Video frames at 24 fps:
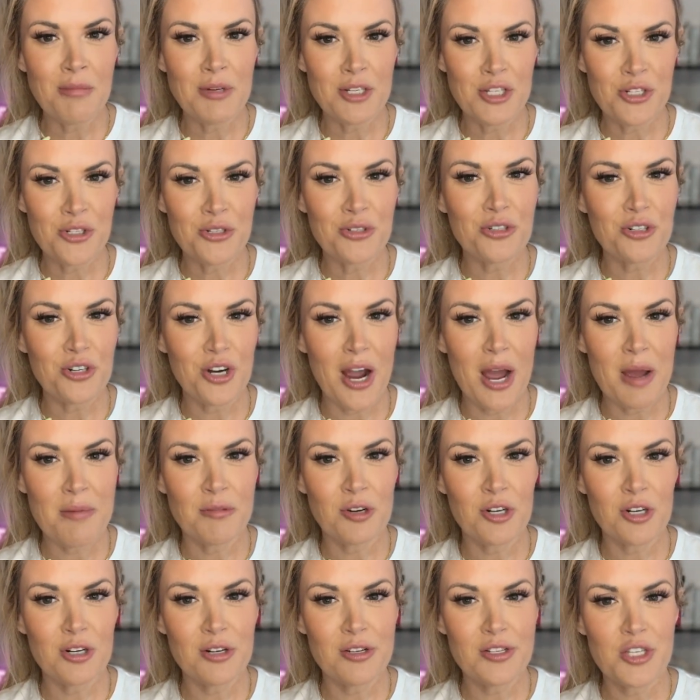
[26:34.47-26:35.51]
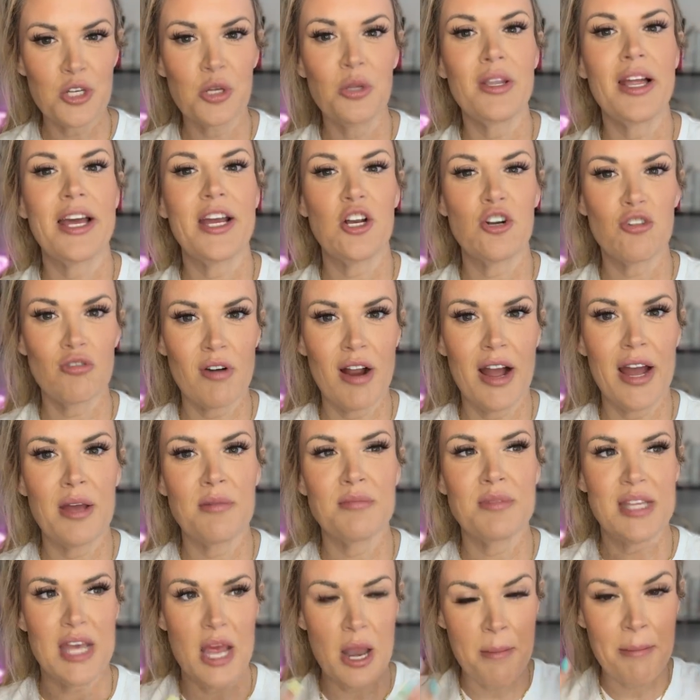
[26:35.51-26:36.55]
I'm a true crime girl. So like,
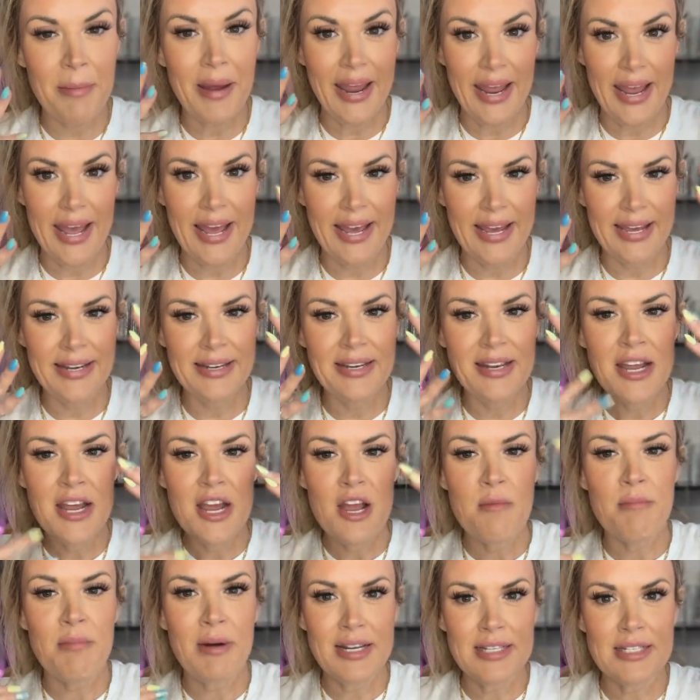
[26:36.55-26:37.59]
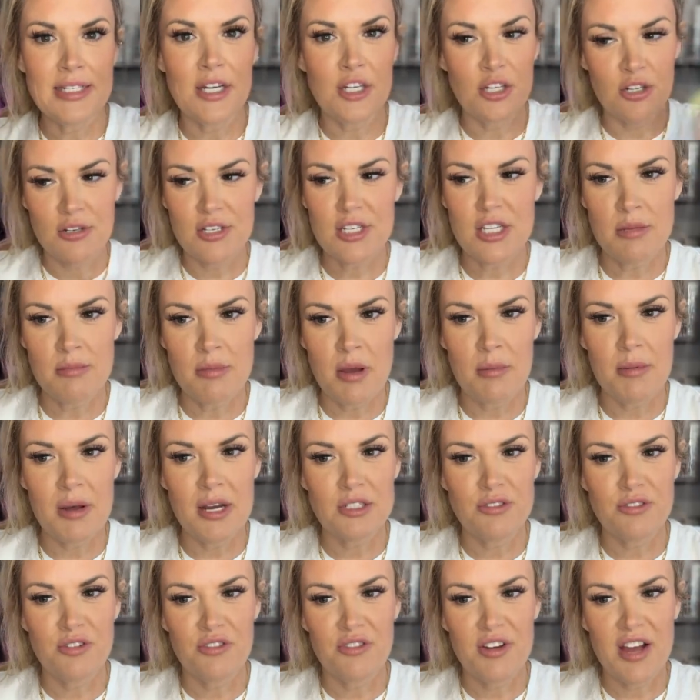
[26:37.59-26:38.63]
crimes in my head, my son goes to the
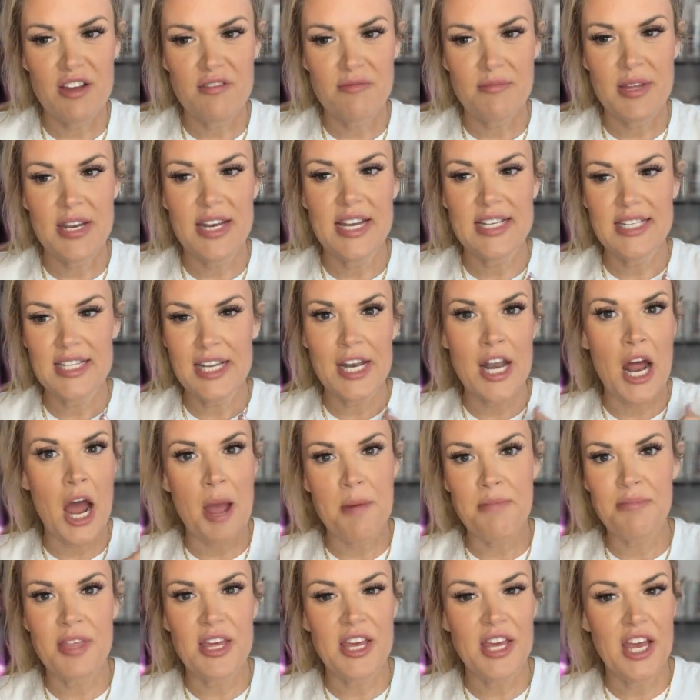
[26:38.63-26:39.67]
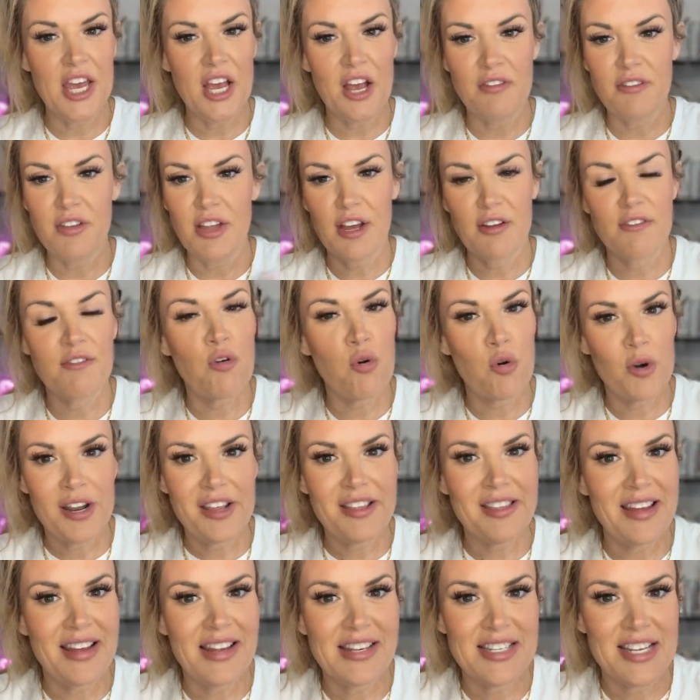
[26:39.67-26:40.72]
mailbox for 5 minutes and I'm thinking of like
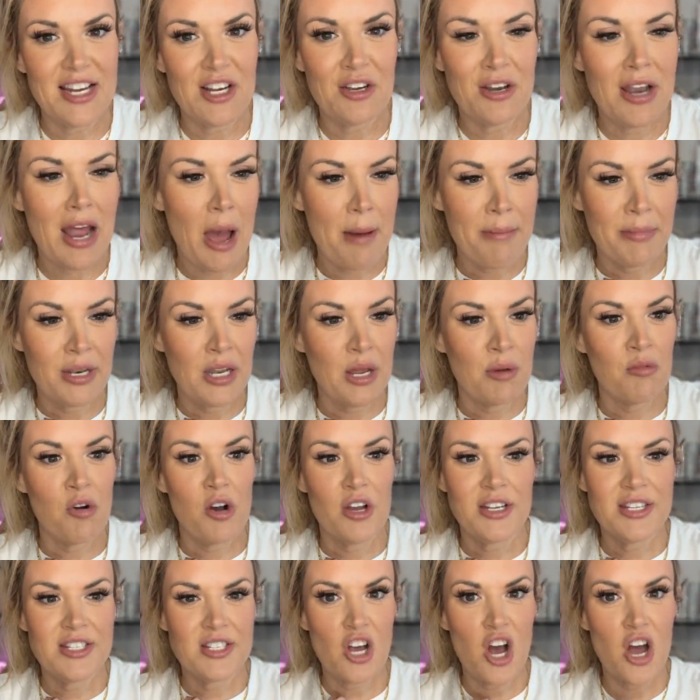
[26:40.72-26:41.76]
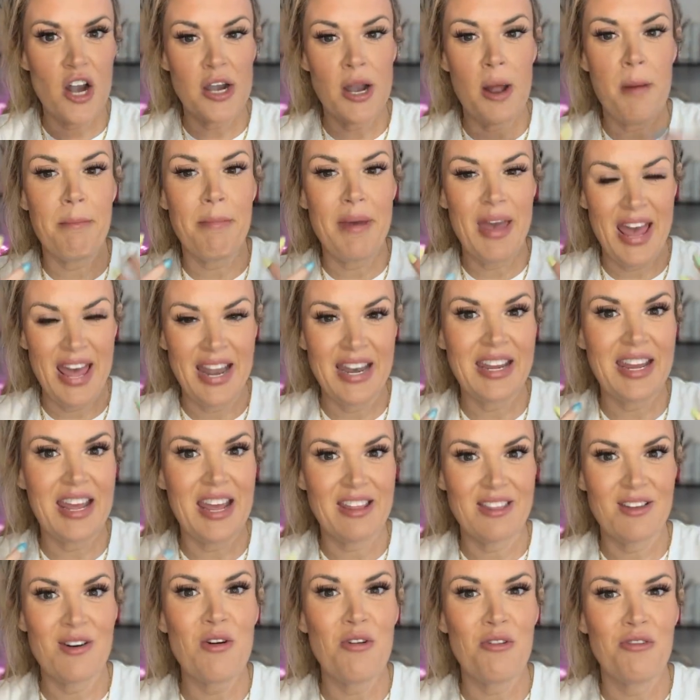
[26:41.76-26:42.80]
40 things that could happen to him while he's gone, and I'm
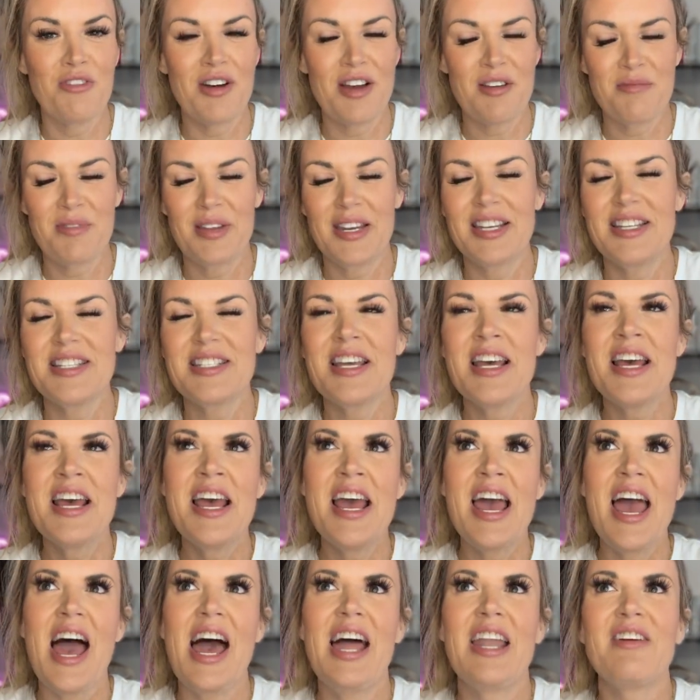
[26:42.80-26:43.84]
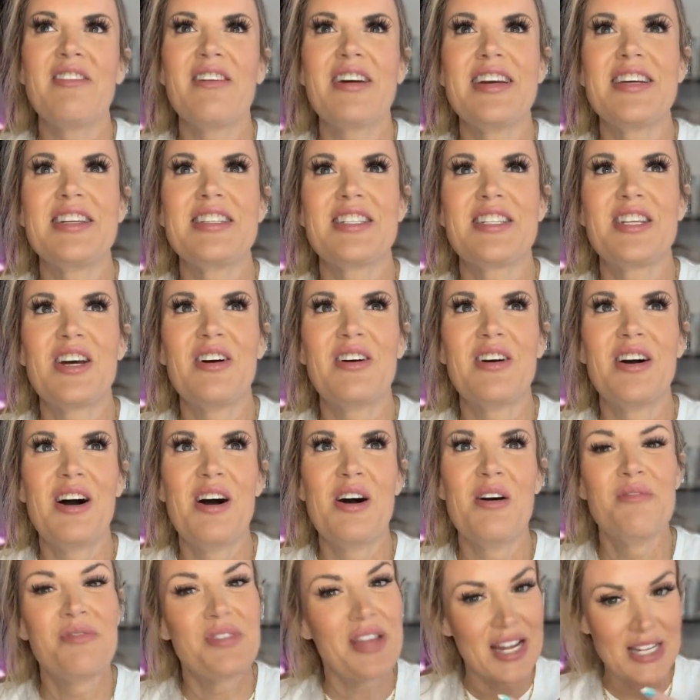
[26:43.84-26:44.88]
panicking the whole 5 minutes. Anyway, so
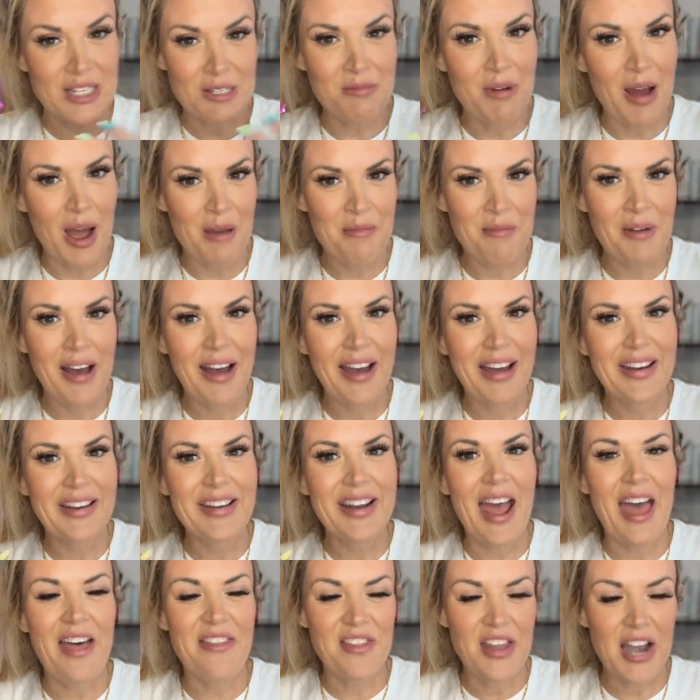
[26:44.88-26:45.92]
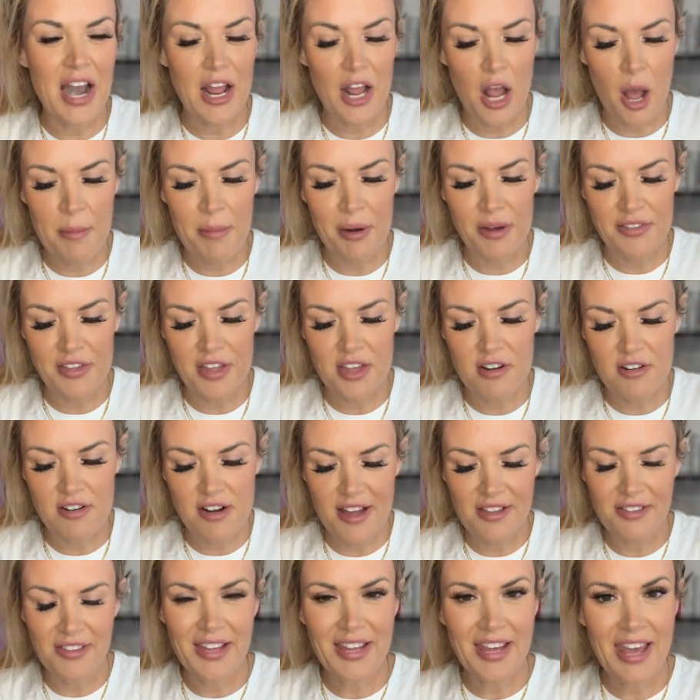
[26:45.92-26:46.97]
that's my mind. And then I come on the
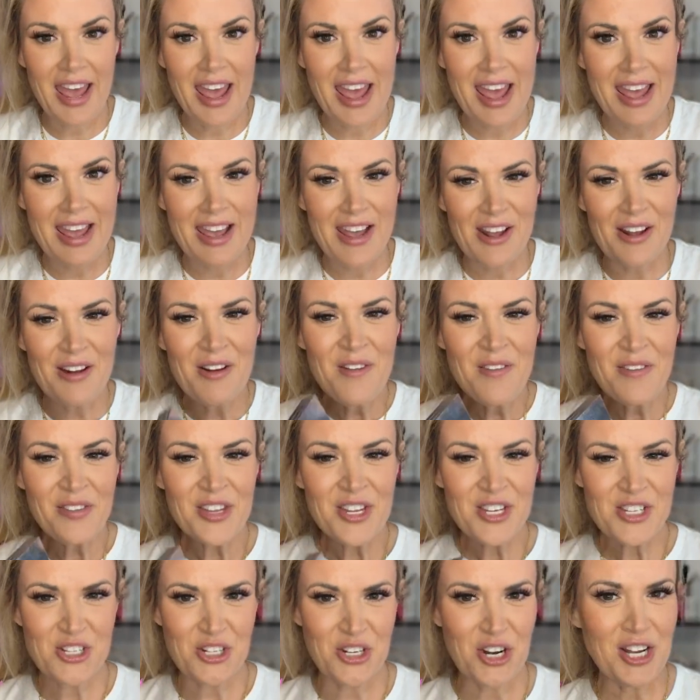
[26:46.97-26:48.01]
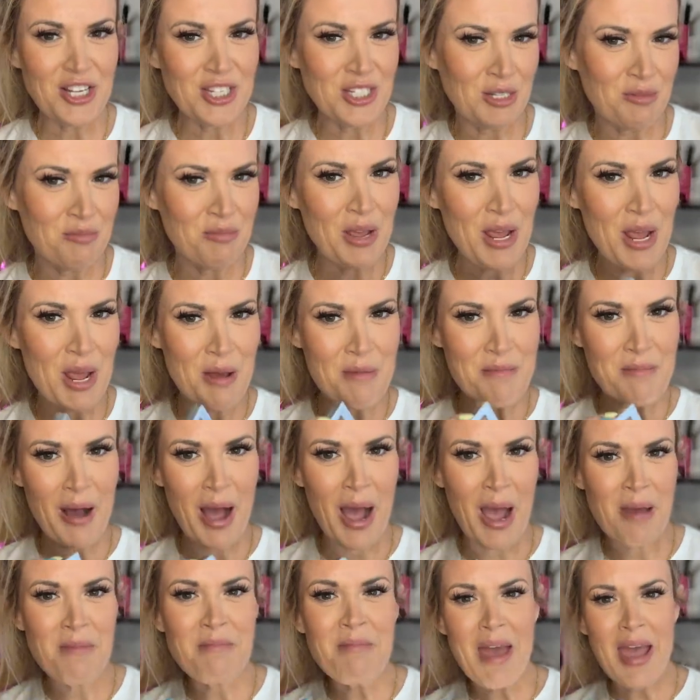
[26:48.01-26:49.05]
internet like, hey, trust me,
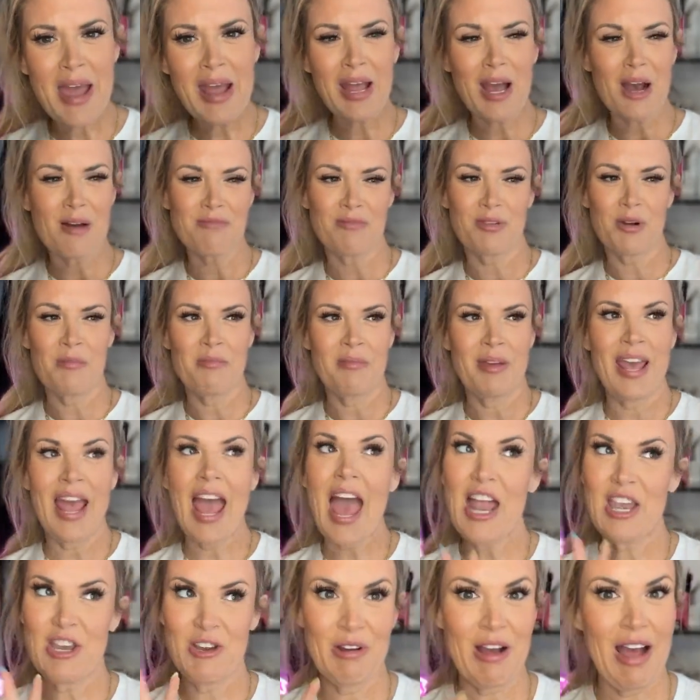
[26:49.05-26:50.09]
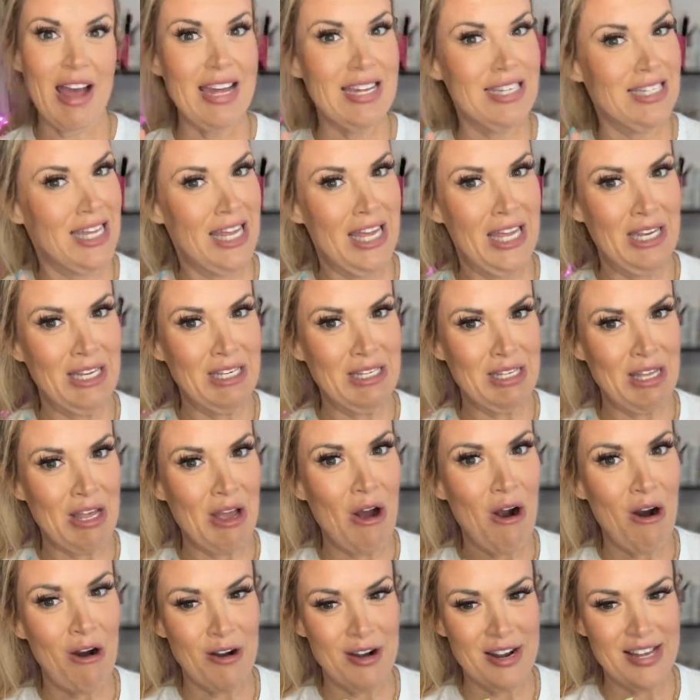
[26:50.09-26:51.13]
buy makeup from me. And you guys, it is the
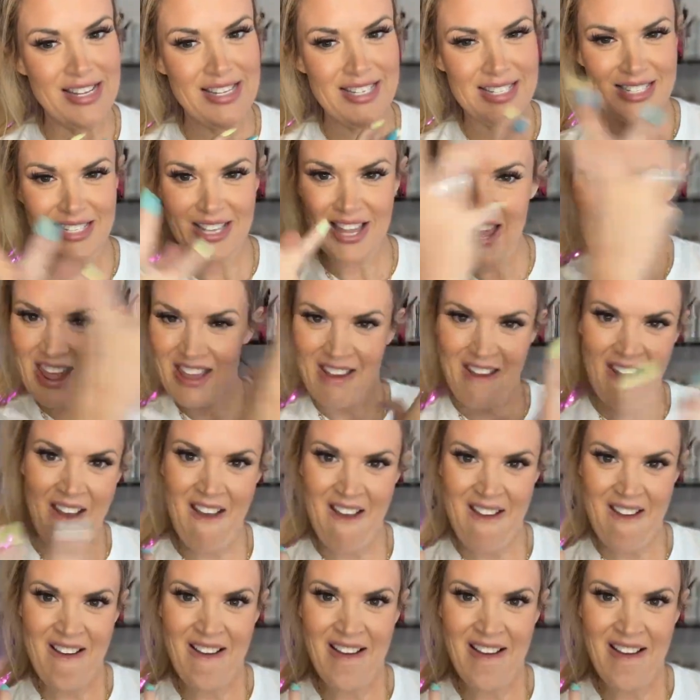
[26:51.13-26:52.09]
hardest, like,